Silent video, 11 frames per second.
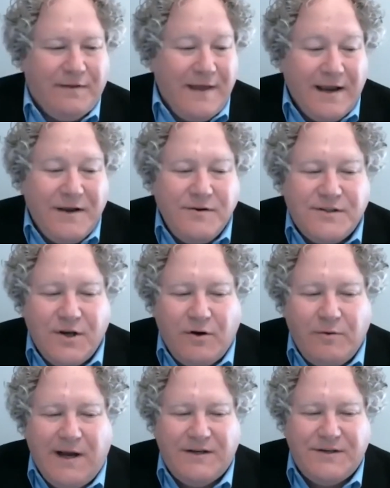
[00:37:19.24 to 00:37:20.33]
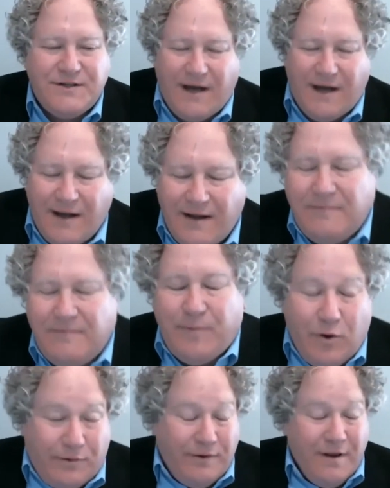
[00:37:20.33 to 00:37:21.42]
Thank you so much, uh,
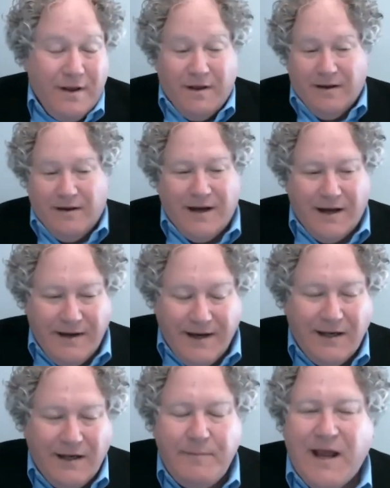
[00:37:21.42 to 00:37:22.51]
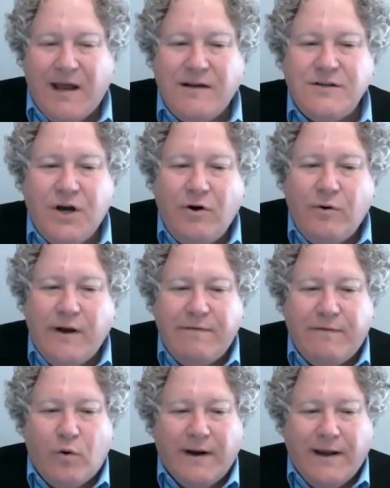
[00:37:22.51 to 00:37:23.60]
both uh, Neelam and Tony,
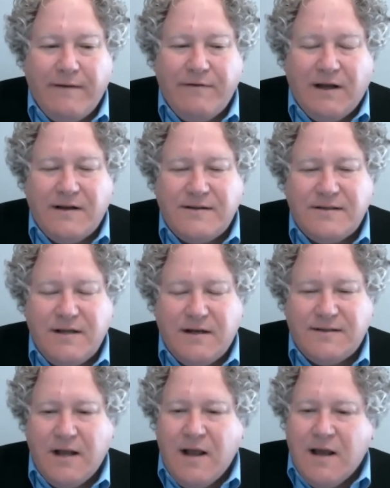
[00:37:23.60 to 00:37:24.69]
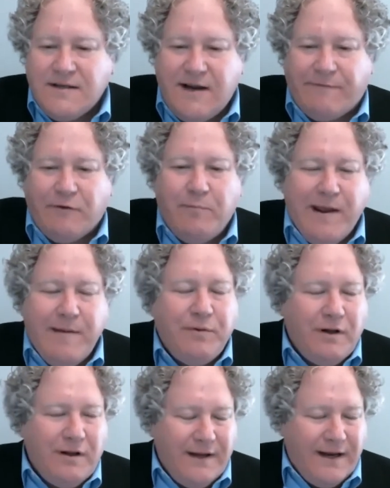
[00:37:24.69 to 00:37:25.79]
for giving us this. Several
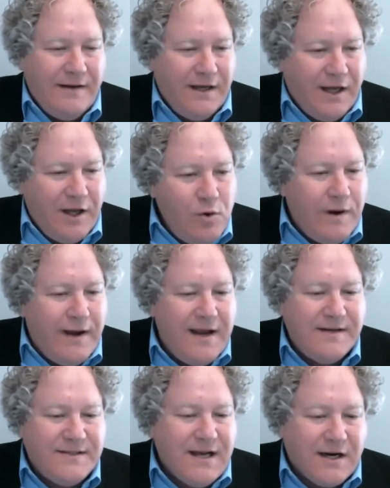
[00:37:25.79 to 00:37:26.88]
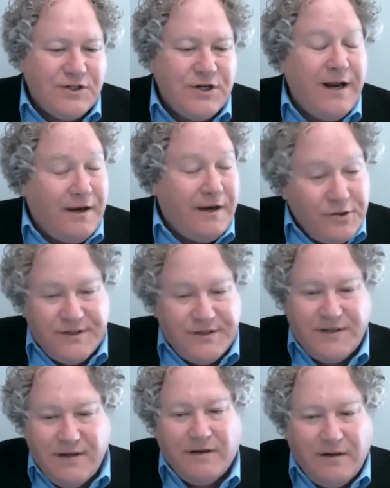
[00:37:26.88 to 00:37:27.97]
people in the Q and A section, and you're
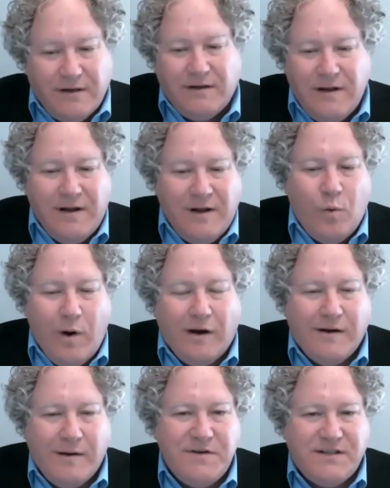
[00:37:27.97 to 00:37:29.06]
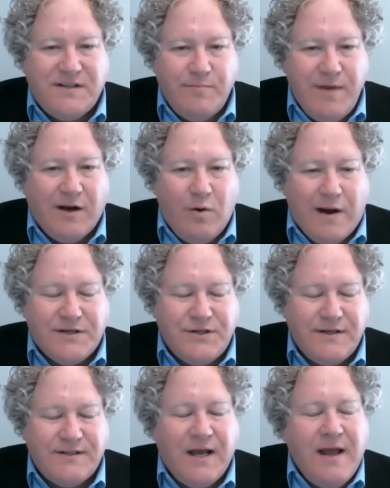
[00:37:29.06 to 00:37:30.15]
still welcome to submit
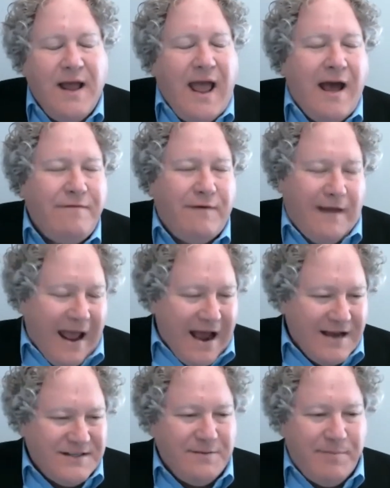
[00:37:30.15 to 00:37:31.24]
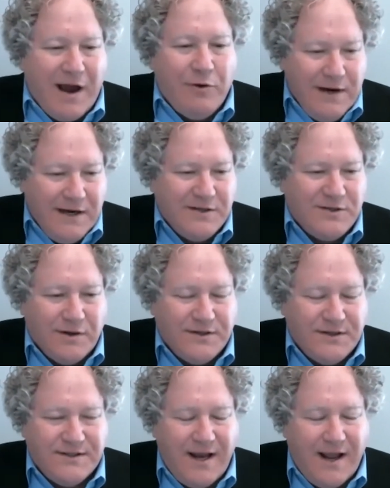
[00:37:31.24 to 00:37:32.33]
questions, have asked about
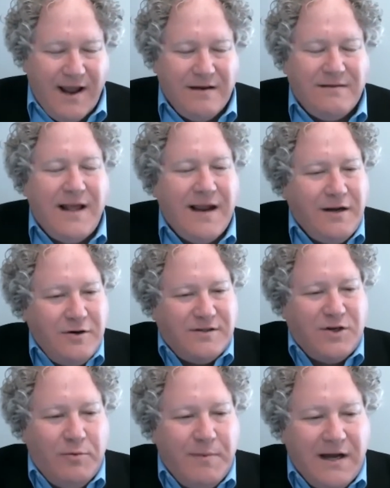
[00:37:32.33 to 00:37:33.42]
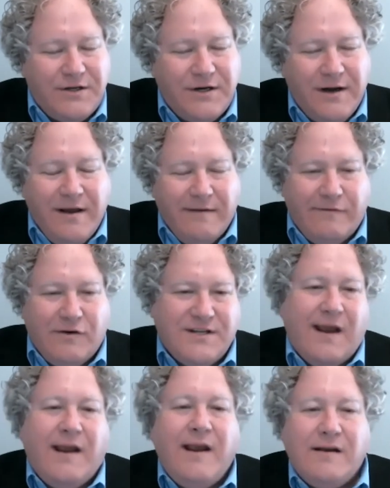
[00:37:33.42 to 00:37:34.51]
resources. And thank you so much for
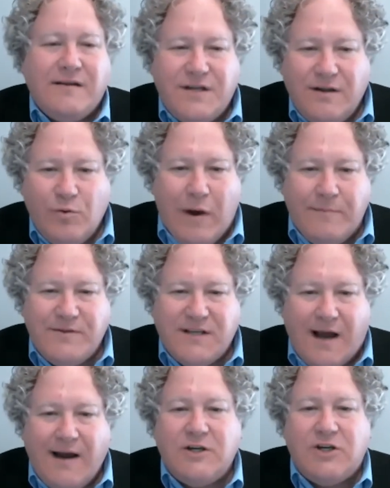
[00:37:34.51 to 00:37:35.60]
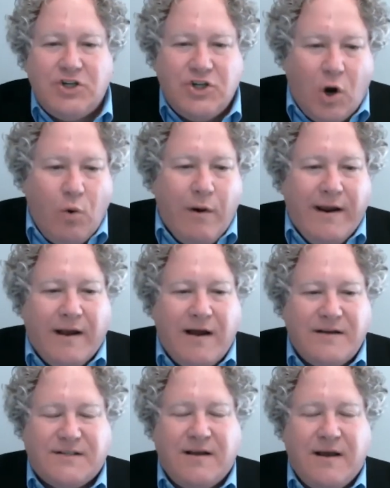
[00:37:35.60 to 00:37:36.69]
taking us to the website, showing
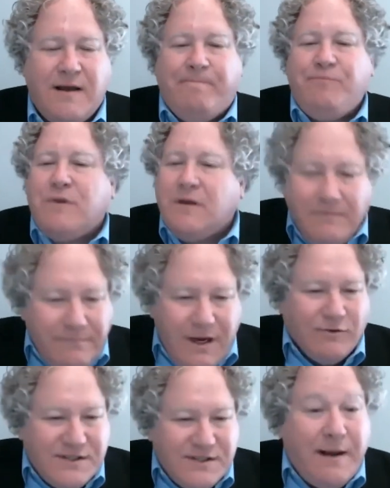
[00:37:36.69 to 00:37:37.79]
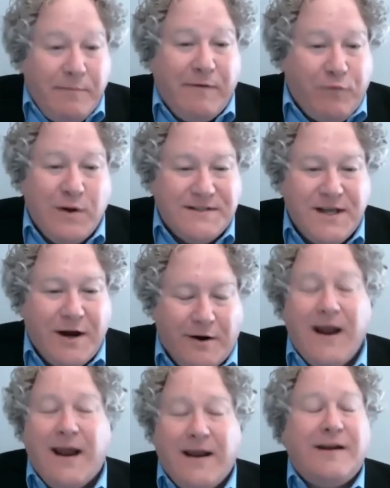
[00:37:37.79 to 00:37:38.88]
us, you know, some of what's there.
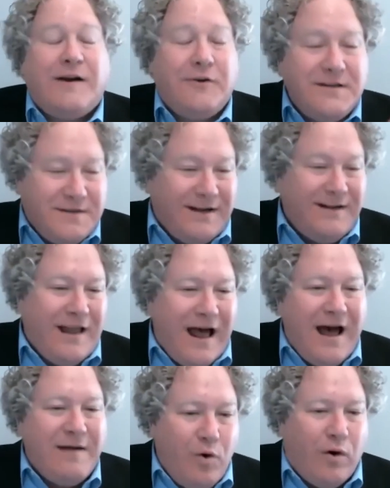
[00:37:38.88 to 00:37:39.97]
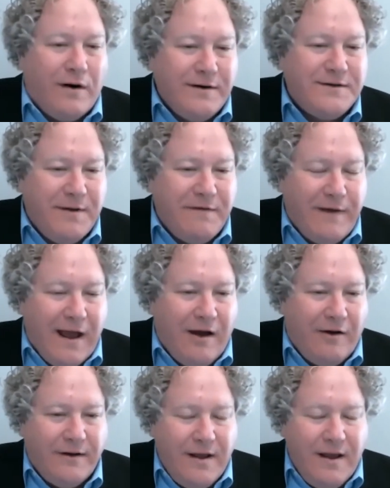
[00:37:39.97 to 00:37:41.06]
And there is a lot more to be found.